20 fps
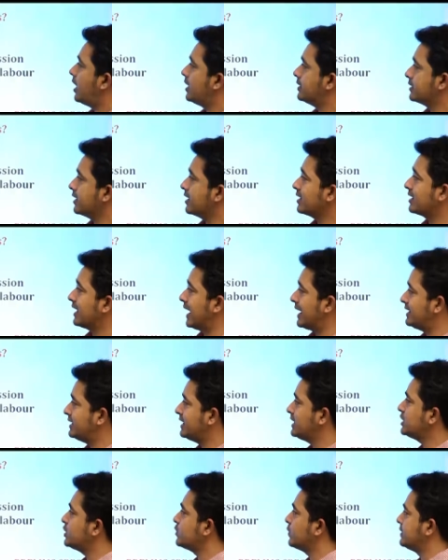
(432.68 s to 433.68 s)
Article
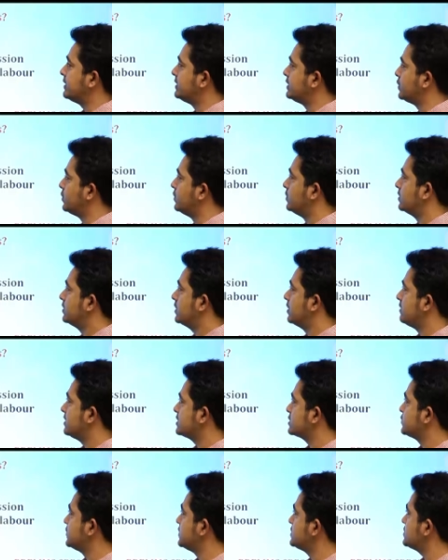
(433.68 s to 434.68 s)
nineteen to twenty-two
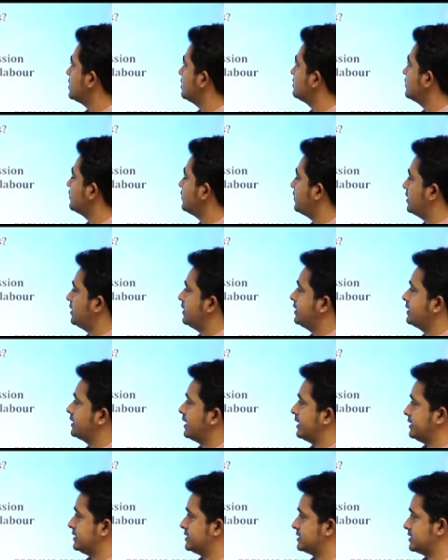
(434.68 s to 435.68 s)
covers which of the following
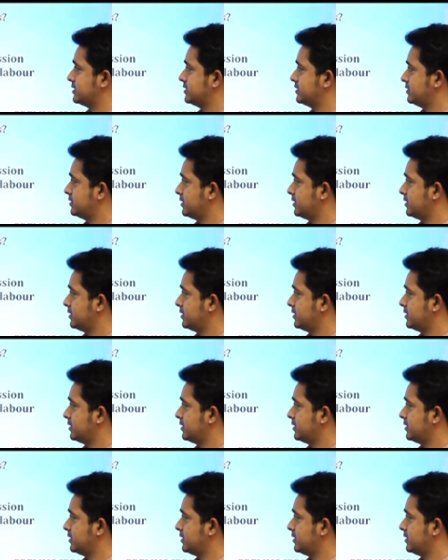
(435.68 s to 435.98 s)
rights?